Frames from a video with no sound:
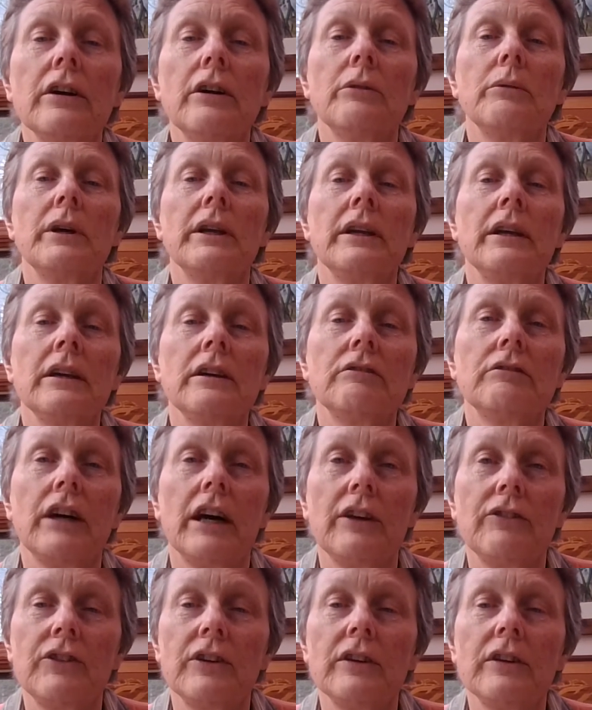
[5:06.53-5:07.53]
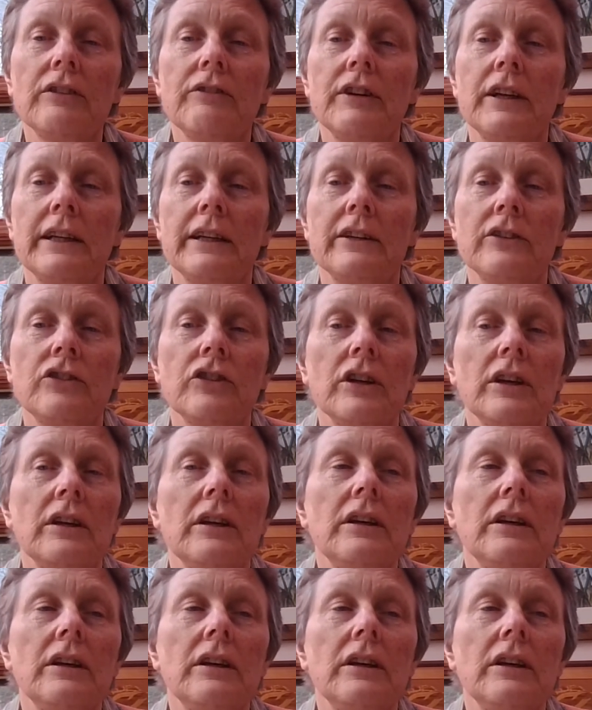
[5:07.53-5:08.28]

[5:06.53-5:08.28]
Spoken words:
when he arrived in the village,